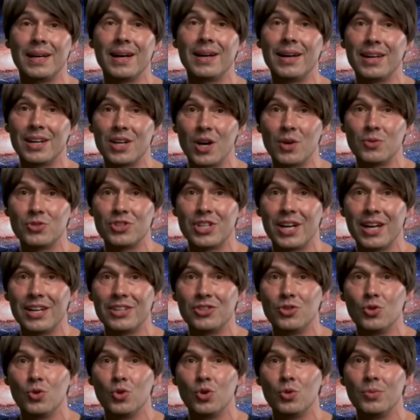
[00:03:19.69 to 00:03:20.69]
The object's
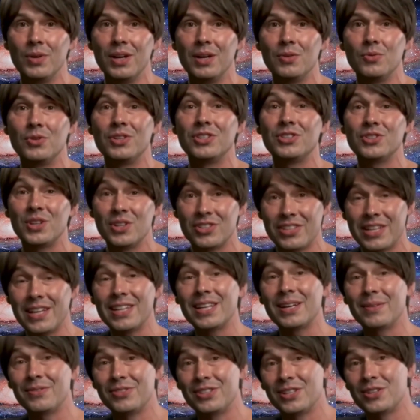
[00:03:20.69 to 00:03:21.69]
orbit was not
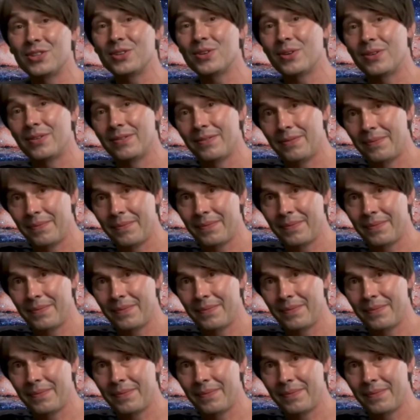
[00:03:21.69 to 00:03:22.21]
elliptical,